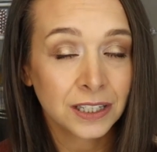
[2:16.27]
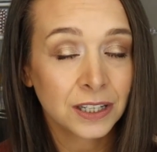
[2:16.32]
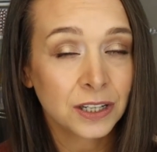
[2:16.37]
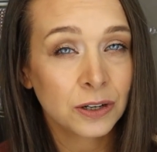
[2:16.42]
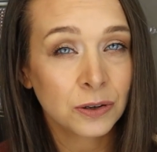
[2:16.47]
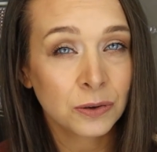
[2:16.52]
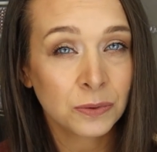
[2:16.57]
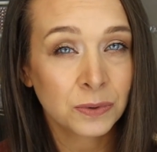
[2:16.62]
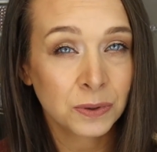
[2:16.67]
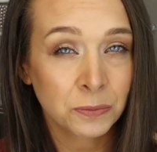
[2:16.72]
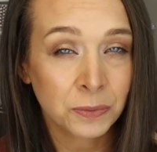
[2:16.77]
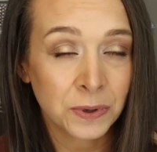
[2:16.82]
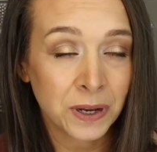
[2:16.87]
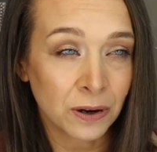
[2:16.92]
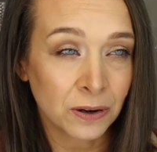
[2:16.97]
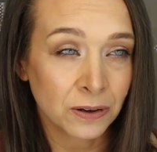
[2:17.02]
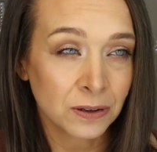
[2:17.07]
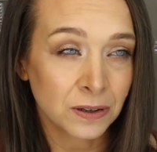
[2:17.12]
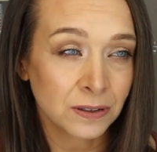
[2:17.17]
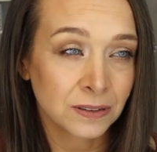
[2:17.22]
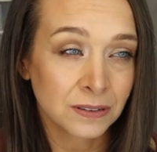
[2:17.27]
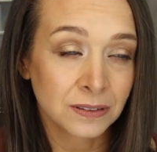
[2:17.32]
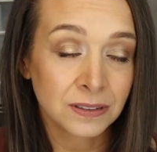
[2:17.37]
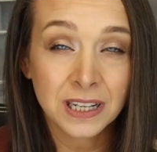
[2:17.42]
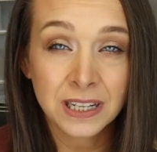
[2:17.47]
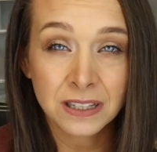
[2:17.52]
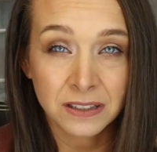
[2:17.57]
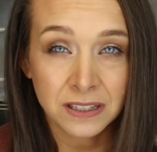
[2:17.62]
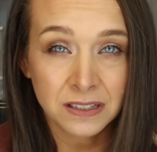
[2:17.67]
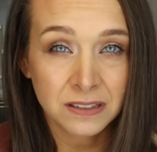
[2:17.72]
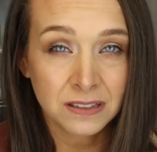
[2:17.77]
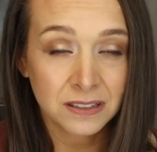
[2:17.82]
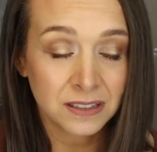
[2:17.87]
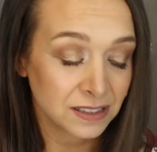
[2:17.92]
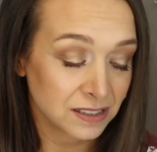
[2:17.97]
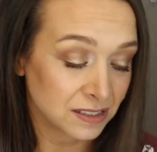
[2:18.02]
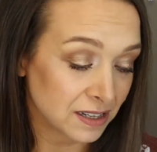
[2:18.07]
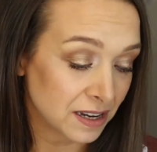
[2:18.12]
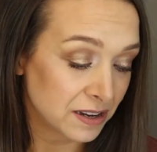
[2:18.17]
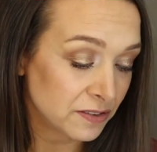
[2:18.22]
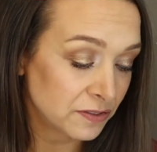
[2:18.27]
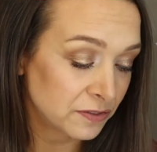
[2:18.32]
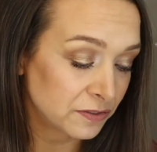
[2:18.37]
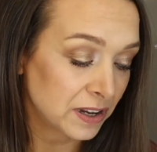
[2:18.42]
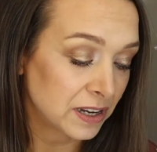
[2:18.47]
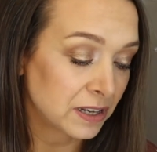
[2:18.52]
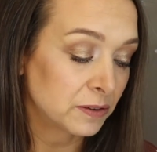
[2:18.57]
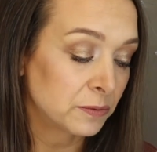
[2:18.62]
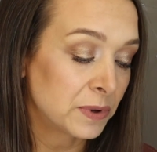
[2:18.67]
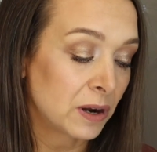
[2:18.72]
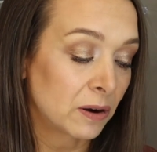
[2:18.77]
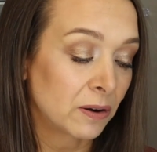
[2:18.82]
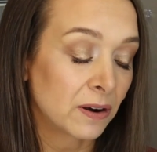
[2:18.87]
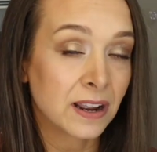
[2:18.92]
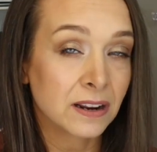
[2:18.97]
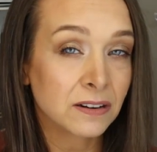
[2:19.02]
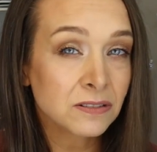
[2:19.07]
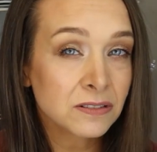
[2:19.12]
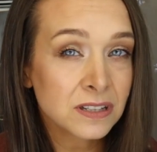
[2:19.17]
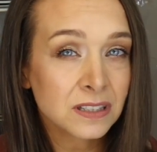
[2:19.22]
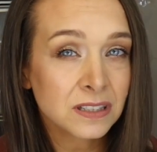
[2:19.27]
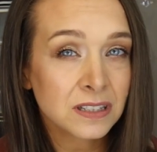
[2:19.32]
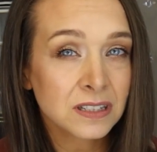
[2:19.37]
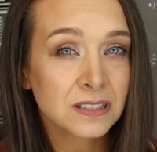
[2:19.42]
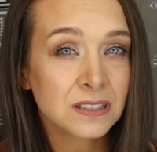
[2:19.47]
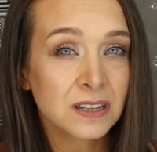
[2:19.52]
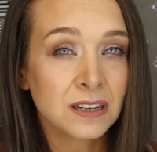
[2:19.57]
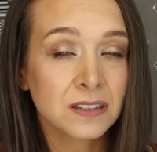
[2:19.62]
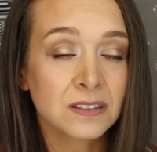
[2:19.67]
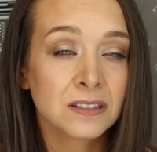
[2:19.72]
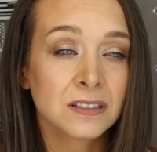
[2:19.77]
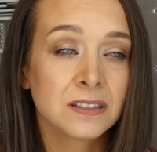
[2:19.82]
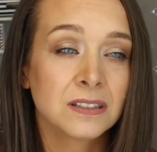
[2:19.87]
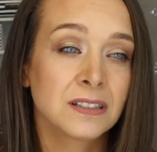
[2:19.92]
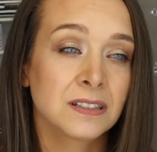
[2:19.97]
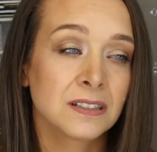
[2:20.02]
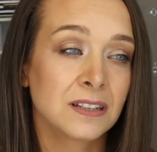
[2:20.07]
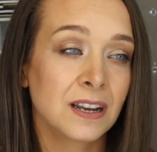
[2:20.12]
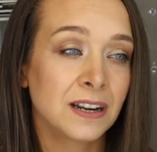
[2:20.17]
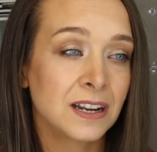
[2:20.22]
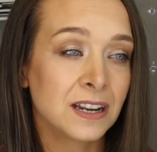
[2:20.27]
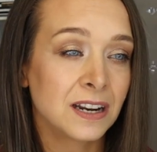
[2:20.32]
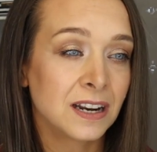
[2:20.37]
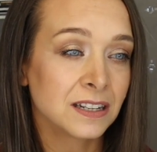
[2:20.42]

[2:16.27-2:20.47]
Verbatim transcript: You know, we are at least safe and we are handling this as a society.